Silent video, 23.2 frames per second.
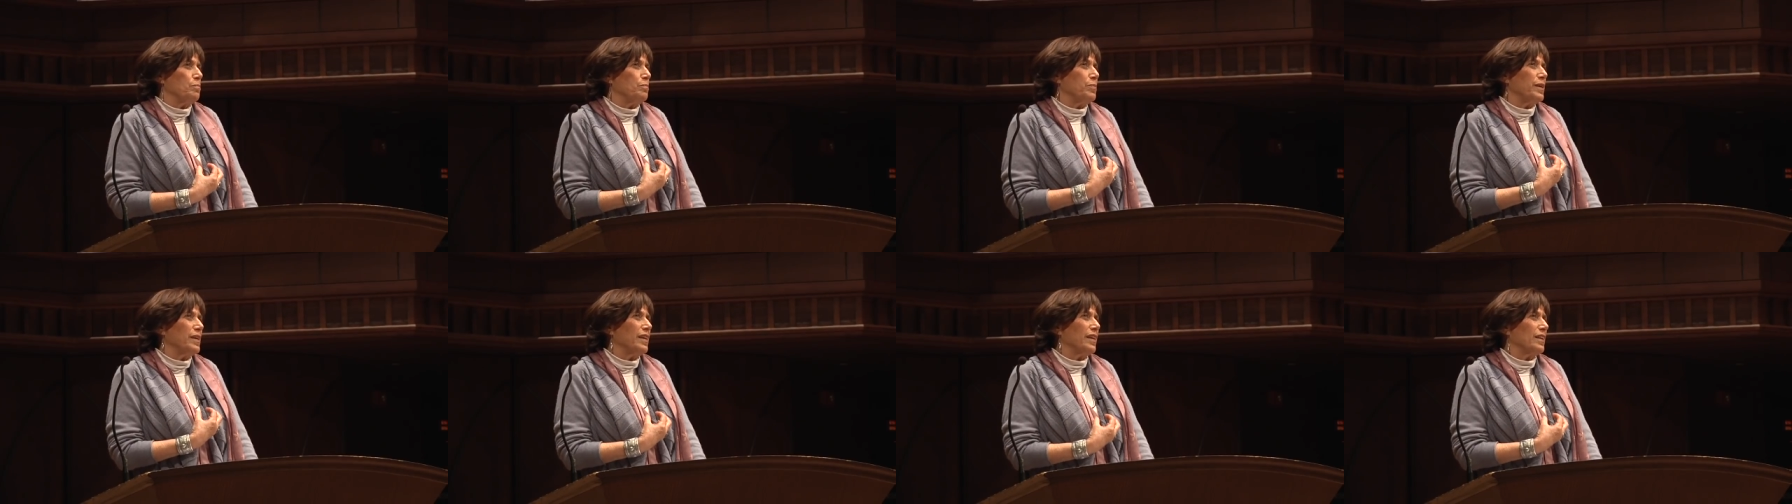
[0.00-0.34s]

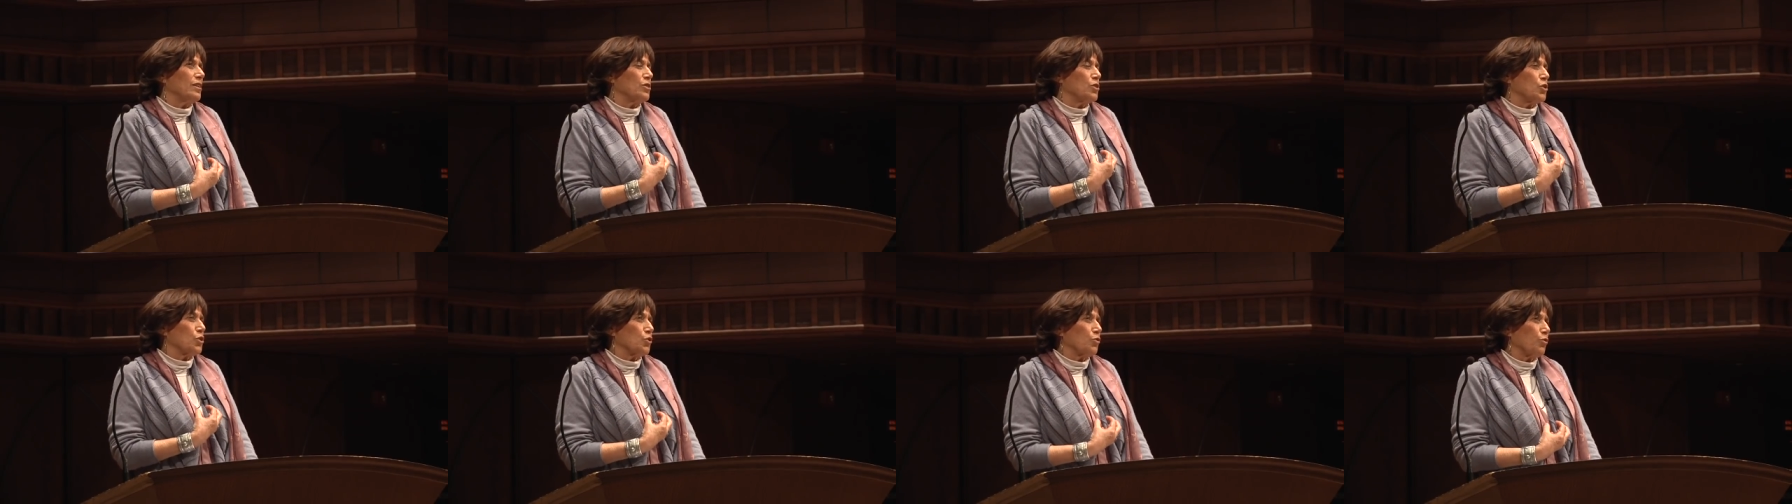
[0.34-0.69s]
being
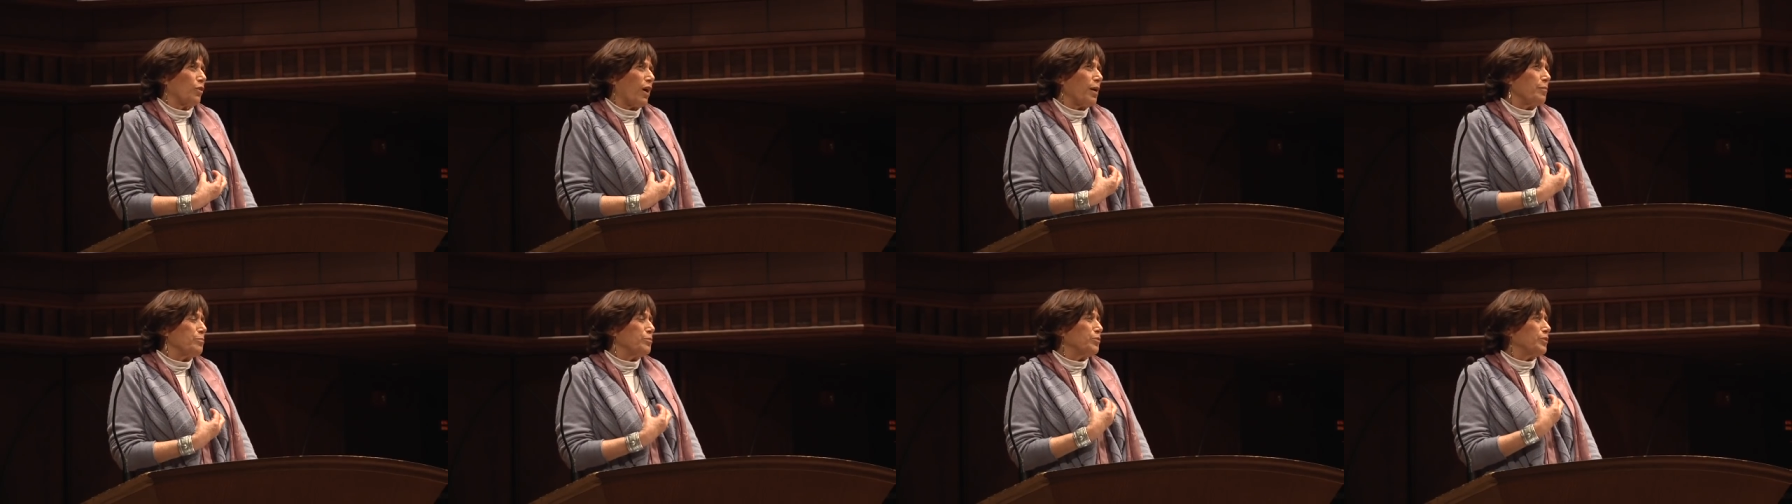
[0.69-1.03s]

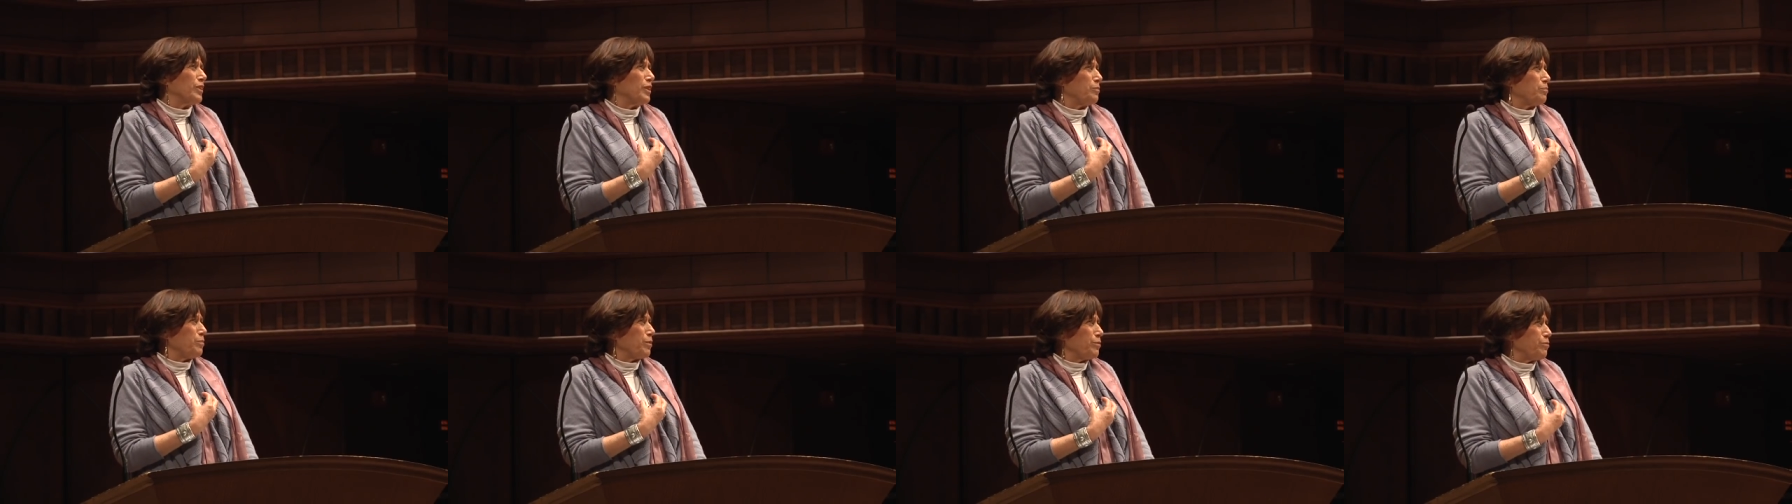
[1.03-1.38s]
inscribed with
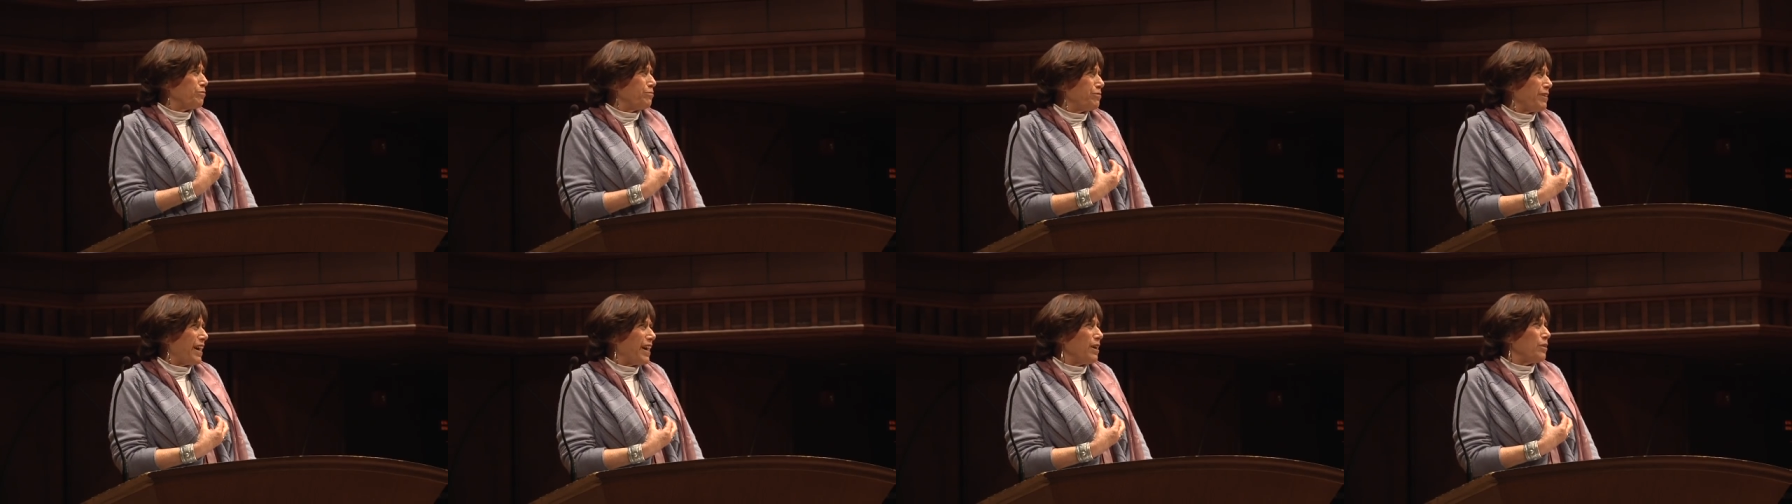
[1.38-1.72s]
a
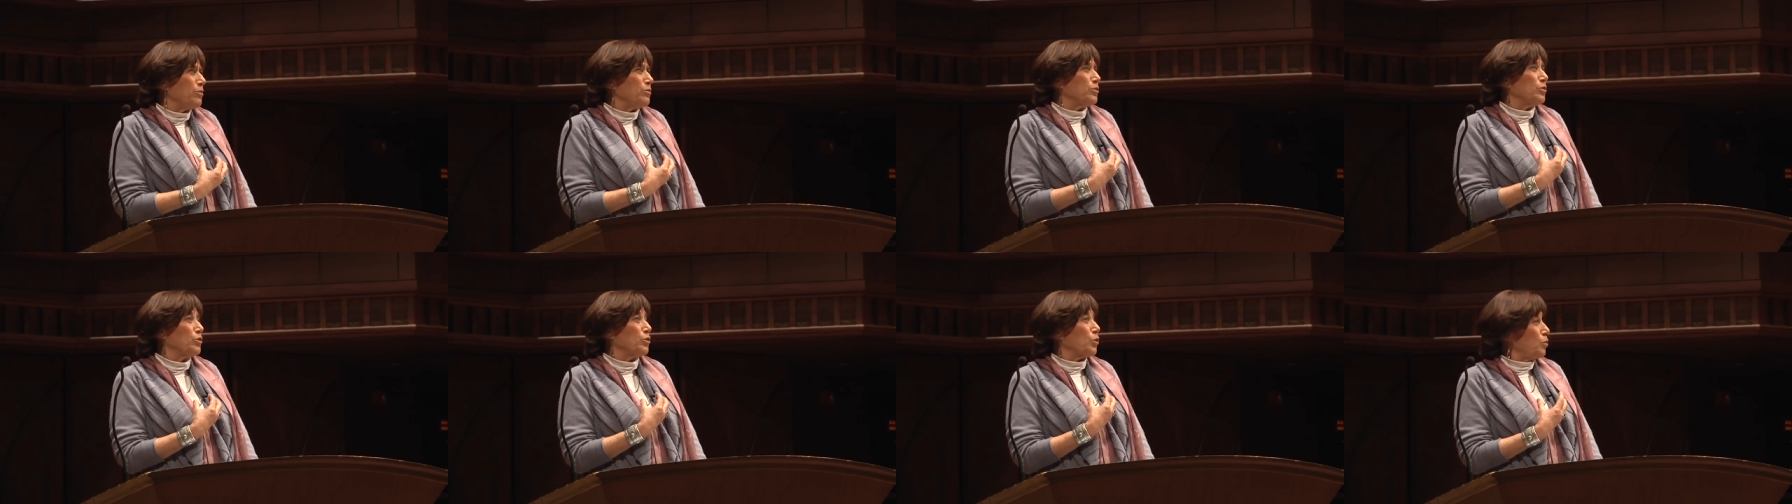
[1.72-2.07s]

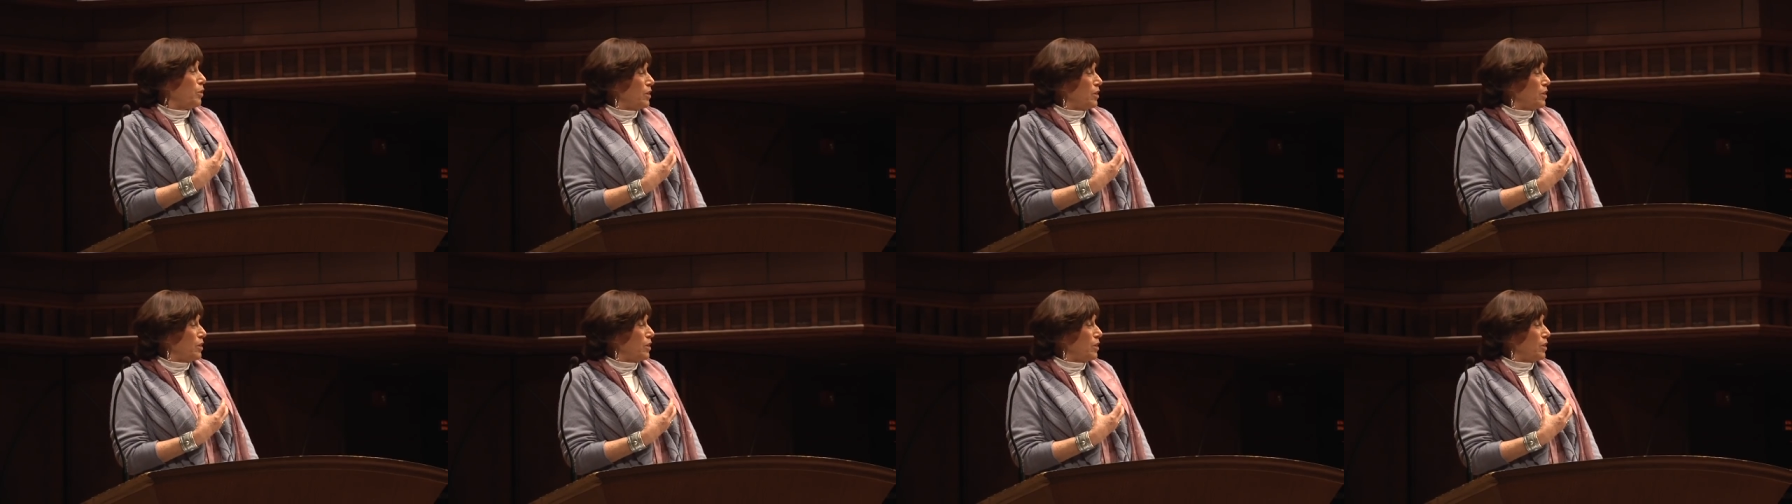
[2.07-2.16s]
profound